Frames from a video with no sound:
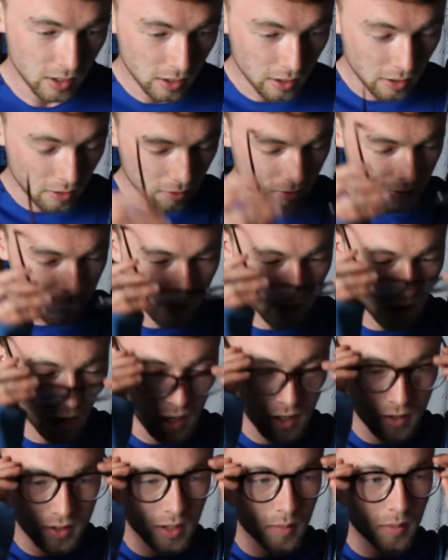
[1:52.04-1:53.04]
It's
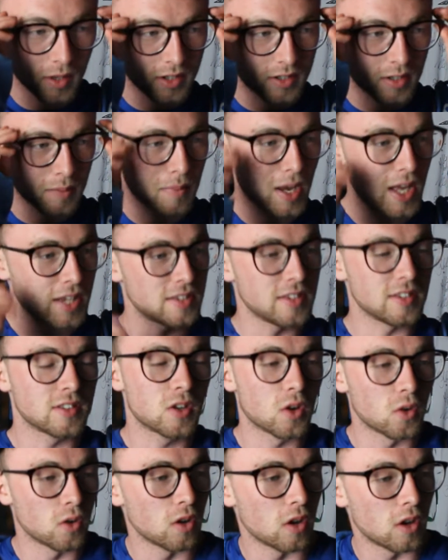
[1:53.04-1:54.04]
kind of similar to Messi's
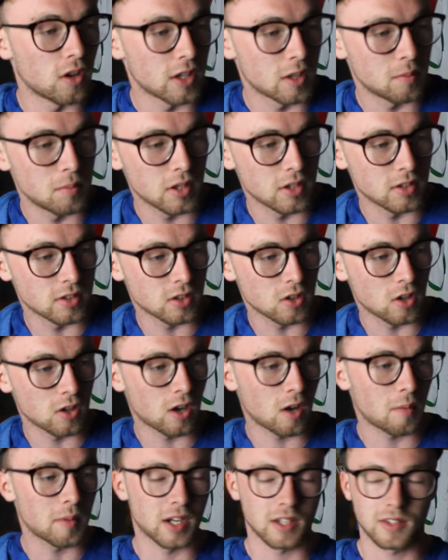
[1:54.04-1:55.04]
goal all them years ago.
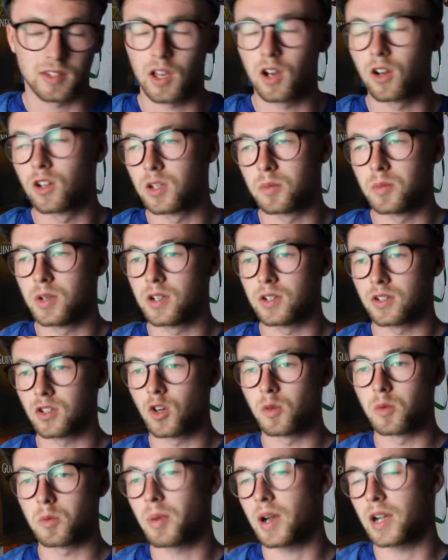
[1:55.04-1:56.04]
I mean, I say all them years
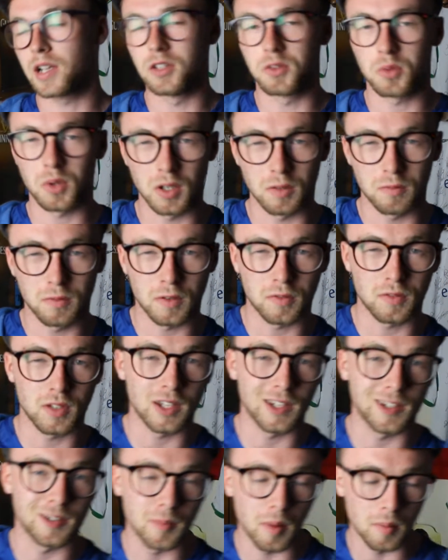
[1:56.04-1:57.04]
ago, but back in
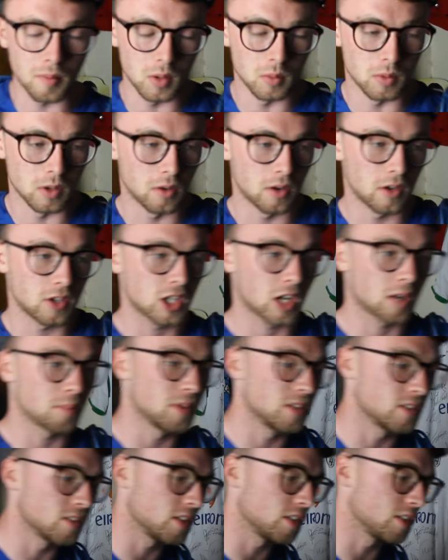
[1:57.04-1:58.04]
2015, you remember the one
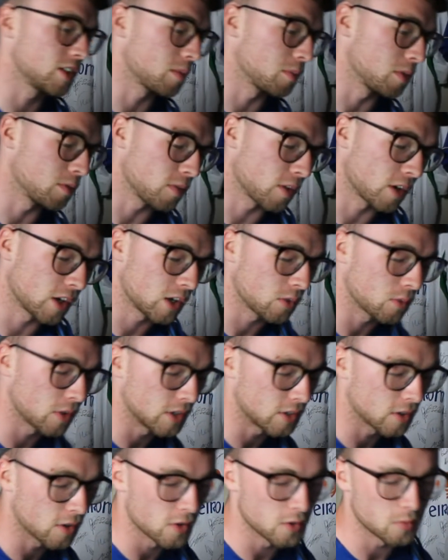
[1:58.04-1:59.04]
Champions League semi-final where
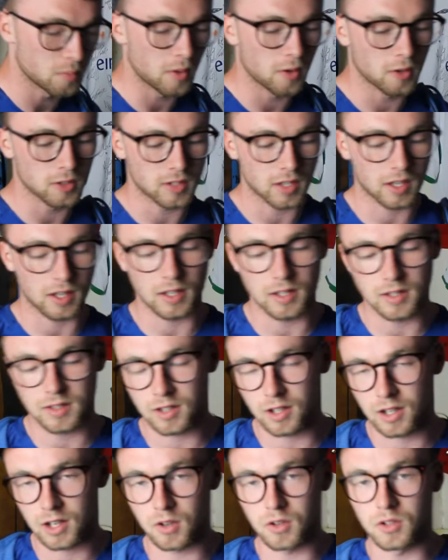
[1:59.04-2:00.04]
he turns Boateng
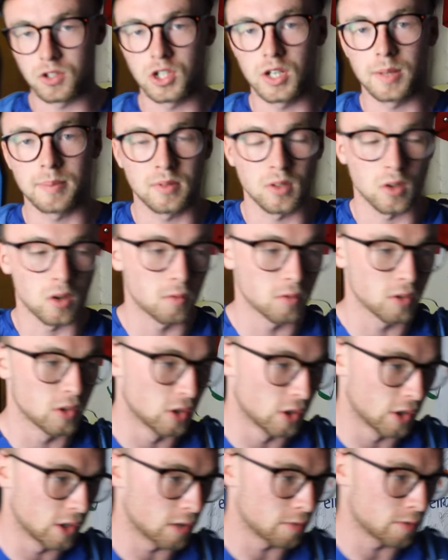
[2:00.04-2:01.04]
inside out and chips it over
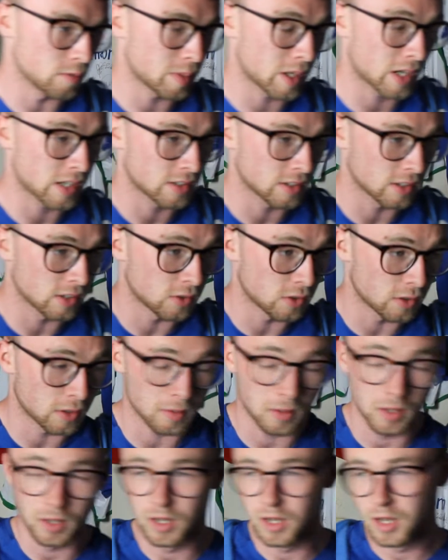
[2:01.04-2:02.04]
Neuer for
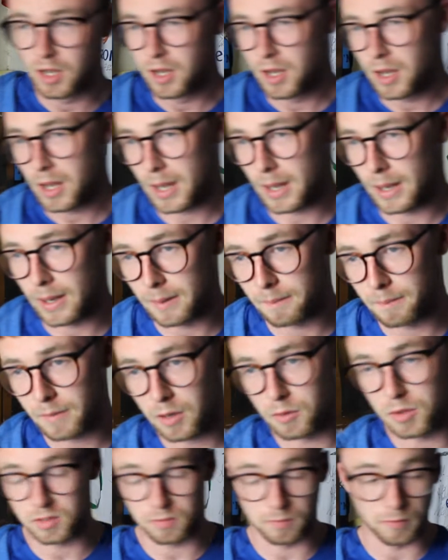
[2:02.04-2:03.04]
Barcelona.
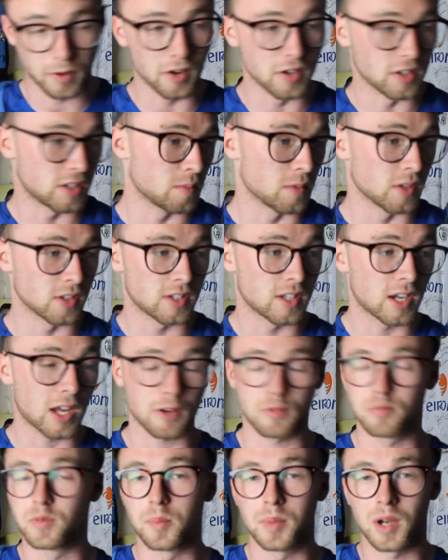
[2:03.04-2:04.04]
It very similar to
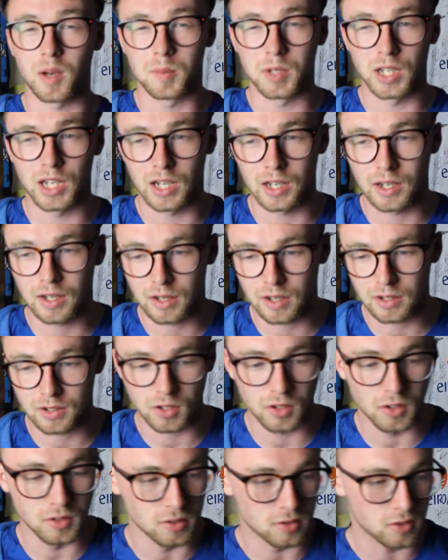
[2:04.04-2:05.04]
that from Aubameyang. It
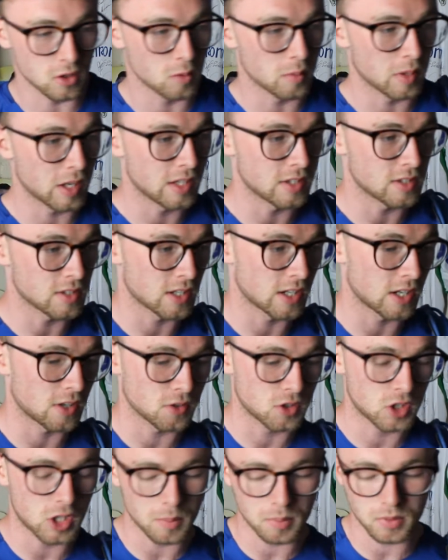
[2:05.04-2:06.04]
turns Zuma inside
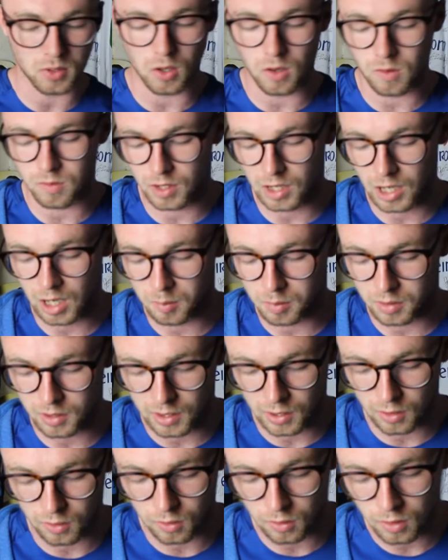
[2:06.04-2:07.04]
out, chips it over
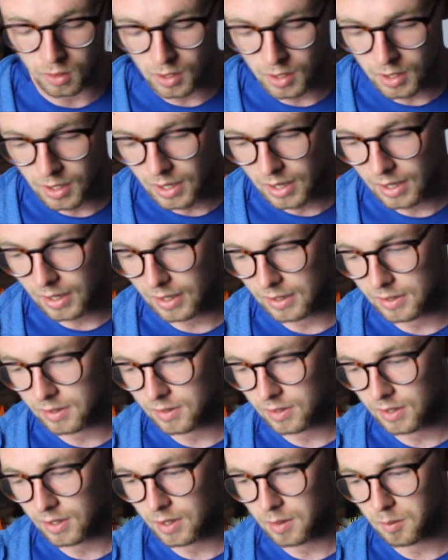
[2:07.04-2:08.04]
Caballero, and
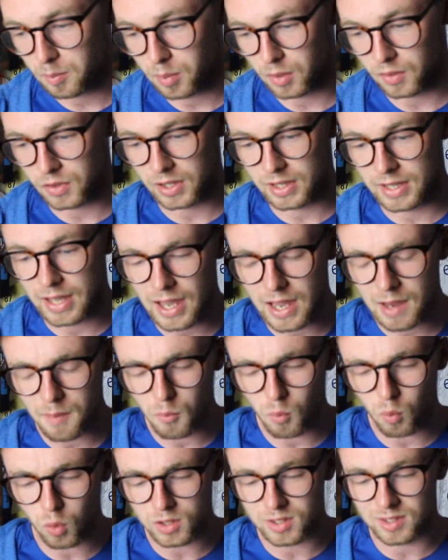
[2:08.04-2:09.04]
but the
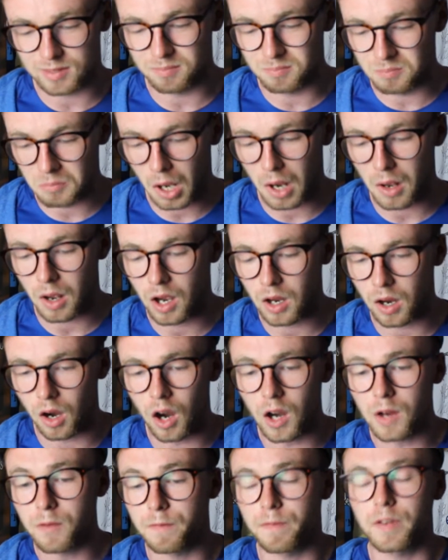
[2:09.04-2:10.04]
game was,
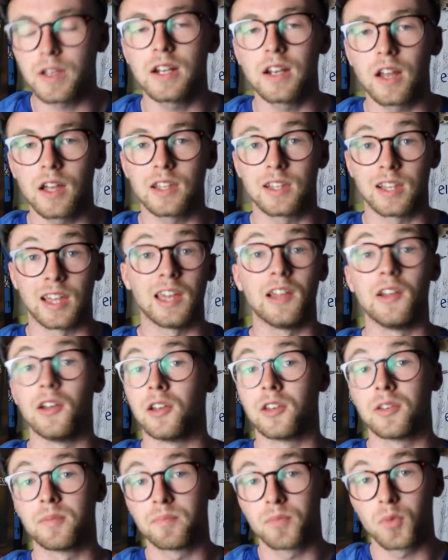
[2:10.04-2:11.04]
I feel like,
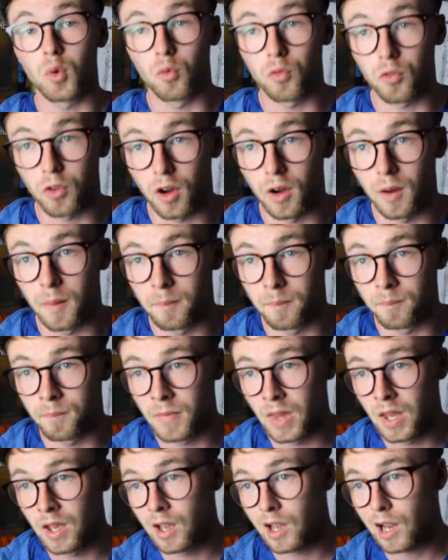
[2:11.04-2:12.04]
killed from
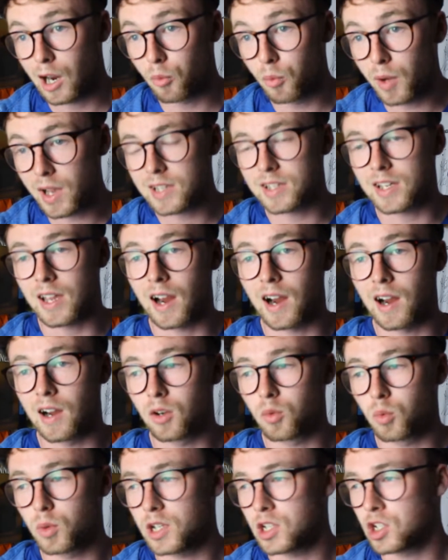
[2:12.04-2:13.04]
a red
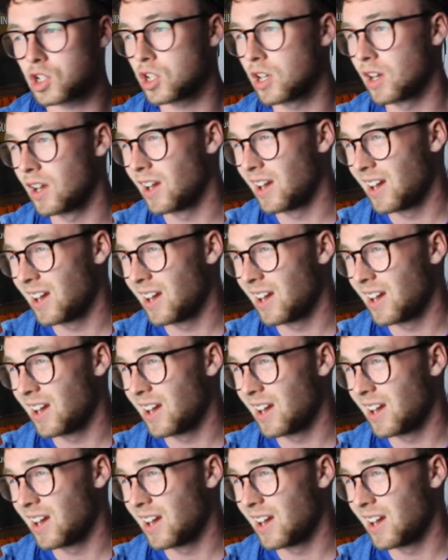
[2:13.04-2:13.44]
card, which